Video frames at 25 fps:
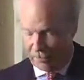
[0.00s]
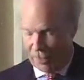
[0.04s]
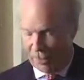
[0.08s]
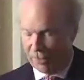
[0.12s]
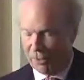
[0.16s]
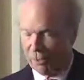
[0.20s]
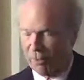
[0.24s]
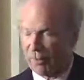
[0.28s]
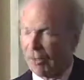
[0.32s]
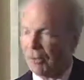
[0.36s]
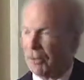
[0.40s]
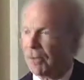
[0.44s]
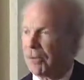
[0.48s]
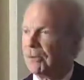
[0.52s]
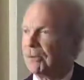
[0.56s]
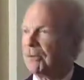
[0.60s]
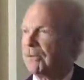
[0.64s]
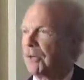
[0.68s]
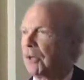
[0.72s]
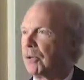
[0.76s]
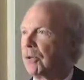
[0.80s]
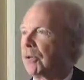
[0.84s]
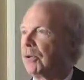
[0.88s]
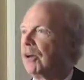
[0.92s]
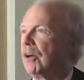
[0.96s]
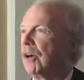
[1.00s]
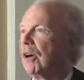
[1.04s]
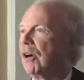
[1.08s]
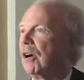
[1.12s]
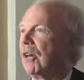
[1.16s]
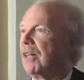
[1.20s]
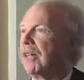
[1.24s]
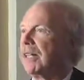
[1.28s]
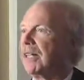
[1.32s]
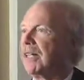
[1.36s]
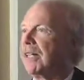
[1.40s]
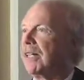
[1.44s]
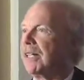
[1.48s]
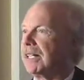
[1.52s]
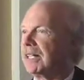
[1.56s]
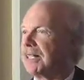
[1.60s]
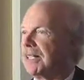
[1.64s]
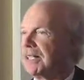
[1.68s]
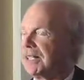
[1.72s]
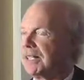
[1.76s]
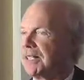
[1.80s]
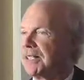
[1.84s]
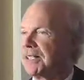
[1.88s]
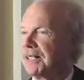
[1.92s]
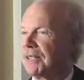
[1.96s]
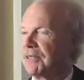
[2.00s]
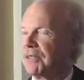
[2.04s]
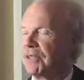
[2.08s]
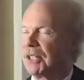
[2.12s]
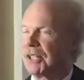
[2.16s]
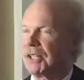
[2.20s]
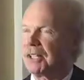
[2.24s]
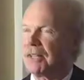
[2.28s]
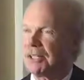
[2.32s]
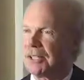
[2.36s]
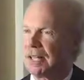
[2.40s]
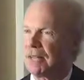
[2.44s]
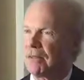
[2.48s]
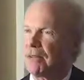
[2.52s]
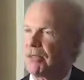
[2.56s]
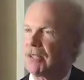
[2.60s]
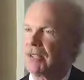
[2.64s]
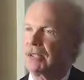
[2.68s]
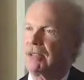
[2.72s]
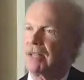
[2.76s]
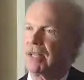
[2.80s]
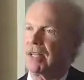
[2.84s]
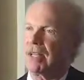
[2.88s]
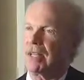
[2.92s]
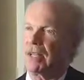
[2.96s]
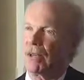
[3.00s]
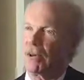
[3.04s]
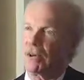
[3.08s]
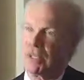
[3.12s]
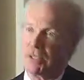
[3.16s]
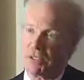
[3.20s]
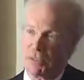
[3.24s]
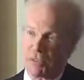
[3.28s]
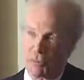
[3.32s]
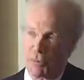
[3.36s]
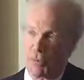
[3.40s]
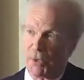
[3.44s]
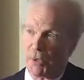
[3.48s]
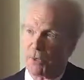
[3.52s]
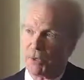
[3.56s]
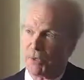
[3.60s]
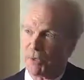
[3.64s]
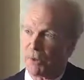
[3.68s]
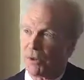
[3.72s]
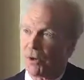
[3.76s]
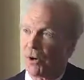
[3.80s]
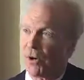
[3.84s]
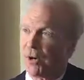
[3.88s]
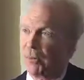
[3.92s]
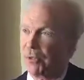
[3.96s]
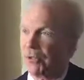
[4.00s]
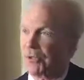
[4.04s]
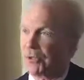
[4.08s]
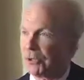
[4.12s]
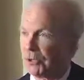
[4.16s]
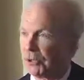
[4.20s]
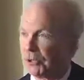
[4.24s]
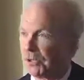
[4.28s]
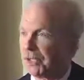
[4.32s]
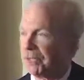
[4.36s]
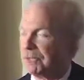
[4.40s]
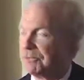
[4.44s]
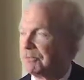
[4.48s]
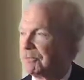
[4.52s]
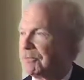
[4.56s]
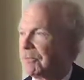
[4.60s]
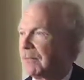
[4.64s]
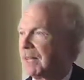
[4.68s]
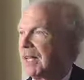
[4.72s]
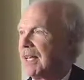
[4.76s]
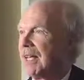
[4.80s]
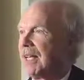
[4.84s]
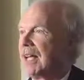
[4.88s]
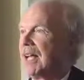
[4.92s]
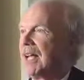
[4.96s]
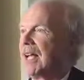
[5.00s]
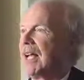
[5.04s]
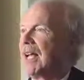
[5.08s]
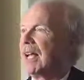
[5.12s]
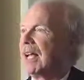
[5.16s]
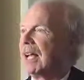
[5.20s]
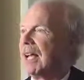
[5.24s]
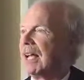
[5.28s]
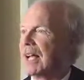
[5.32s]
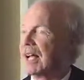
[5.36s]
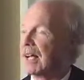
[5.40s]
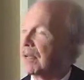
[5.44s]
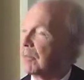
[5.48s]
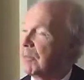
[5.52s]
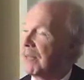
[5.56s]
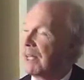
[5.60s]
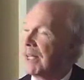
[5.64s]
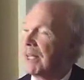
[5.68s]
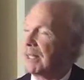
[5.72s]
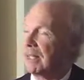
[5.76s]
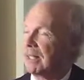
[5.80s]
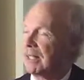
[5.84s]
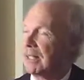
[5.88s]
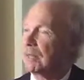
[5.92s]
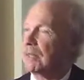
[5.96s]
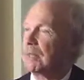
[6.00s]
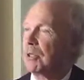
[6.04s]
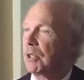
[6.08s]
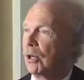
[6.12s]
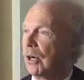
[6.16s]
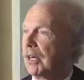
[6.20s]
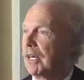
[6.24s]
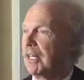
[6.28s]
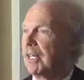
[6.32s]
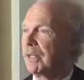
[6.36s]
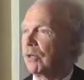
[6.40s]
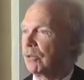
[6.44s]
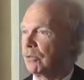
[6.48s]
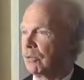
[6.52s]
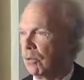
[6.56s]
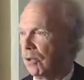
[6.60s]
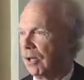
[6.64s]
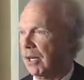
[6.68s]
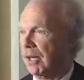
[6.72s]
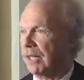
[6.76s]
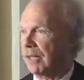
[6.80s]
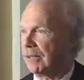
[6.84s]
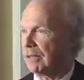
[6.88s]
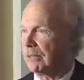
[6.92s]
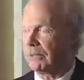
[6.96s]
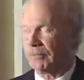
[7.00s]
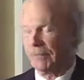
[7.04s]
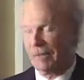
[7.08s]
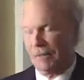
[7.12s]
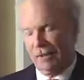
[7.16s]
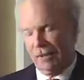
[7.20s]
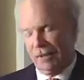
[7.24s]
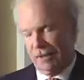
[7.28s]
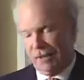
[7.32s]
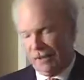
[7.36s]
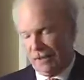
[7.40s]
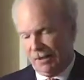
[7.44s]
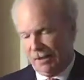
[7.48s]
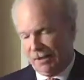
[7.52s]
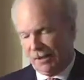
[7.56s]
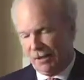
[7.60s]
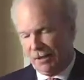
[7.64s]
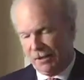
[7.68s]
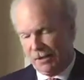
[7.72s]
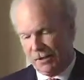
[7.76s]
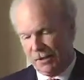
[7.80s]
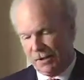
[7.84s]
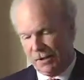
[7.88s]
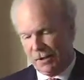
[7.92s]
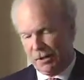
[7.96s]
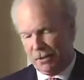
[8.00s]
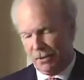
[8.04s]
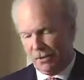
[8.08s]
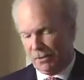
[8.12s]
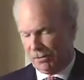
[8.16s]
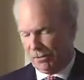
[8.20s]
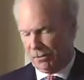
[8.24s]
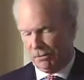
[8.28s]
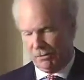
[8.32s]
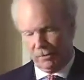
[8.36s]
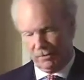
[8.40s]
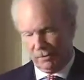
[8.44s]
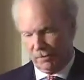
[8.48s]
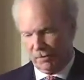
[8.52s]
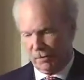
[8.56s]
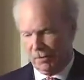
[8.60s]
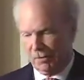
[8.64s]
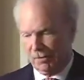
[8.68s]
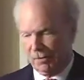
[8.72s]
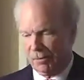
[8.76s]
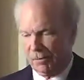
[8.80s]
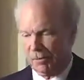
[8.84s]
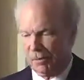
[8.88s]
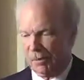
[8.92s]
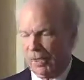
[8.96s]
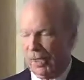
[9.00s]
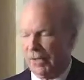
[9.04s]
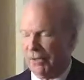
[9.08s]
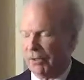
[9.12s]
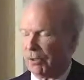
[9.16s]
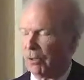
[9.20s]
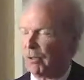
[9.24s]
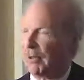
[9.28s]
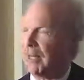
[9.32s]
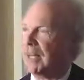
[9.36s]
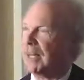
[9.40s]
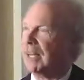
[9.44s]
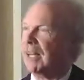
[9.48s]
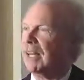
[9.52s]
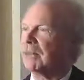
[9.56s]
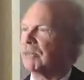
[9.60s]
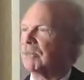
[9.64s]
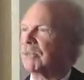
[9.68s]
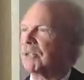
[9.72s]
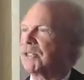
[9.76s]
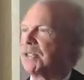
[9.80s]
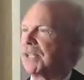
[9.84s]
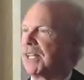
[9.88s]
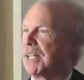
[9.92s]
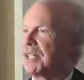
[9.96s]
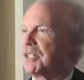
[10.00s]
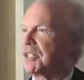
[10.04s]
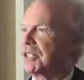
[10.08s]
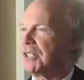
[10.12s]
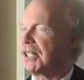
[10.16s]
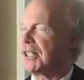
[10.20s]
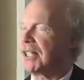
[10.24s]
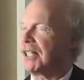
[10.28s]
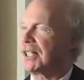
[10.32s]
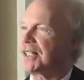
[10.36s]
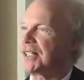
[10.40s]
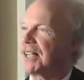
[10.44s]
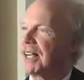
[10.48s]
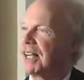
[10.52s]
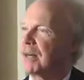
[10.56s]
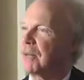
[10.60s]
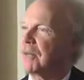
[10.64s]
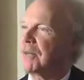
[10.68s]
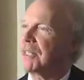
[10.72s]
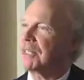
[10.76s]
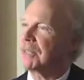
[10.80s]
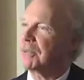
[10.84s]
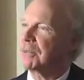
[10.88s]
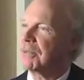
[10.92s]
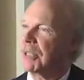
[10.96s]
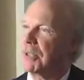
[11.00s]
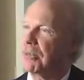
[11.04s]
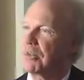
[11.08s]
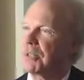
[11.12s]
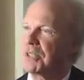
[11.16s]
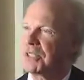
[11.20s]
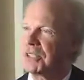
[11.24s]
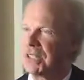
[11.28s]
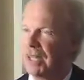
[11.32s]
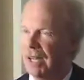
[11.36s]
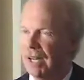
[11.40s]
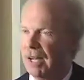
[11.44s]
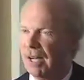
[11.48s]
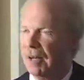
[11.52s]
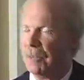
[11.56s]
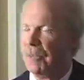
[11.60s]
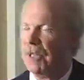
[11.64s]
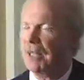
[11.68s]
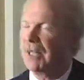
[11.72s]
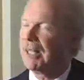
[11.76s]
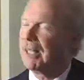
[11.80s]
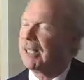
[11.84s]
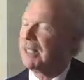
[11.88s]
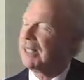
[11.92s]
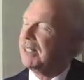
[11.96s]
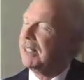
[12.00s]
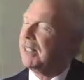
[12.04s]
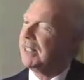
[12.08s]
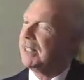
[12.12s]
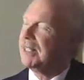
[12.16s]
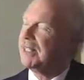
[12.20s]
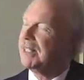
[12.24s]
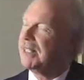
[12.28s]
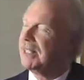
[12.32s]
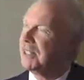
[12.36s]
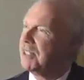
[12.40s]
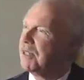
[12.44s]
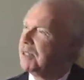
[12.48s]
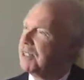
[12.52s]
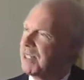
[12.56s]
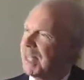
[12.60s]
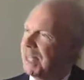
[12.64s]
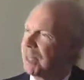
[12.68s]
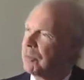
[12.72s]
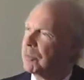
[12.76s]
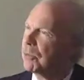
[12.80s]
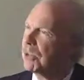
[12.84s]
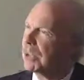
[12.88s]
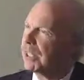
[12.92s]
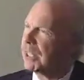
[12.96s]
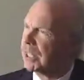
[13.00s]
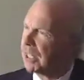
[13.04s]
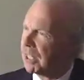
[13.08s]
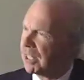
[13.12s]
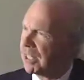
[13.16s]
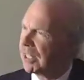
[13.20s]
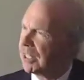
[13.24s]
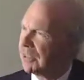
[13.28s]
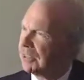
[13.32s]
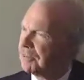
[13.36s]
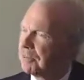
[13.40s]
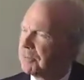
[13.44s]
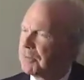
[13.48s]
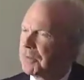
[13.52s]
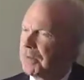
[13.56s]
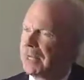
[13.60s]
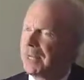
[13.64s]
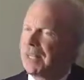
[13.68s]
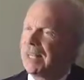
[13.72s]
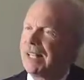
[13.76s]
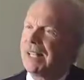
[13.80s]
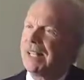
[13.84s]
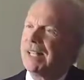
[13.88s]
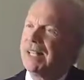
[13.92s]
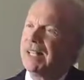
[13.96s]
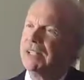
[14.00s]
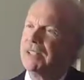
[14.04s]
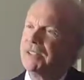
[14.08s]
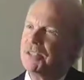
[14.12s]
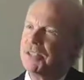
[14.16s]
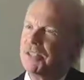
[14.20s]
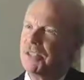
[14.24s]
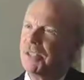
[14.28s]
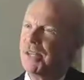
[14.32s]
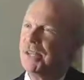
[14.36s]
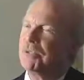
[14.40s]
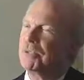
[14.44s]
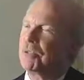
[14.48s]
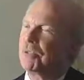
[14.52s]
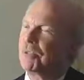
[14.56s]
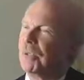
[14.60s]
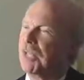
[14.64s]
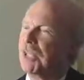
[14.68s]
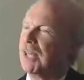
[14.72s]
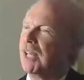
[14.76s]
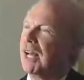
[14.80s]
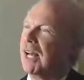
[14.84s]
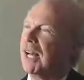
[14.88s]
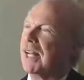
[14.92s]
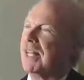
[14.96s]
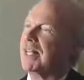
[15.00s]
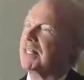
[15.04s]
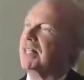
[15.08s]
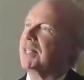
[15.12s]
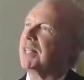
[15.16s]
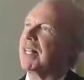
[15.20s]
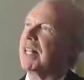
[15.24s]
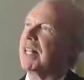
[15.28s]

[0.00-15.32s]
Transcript: I remember the phone call in 1977. I know I spoke to Barbara Dugan, and I immediately am talking to Roy. So we had a great conversation, and his comment to me was, Tom, he said, you sound pretty good. He said, you have to realize